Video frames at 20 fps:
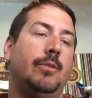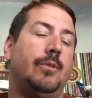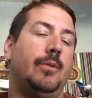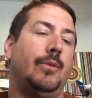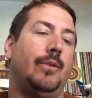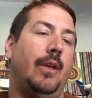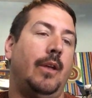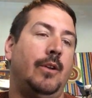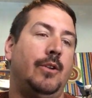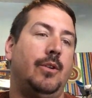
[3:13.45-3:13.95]
which
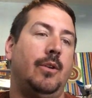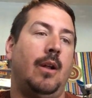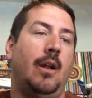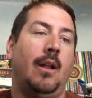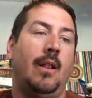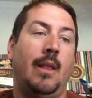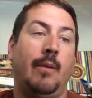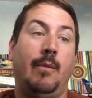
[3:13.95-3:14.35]
was issued on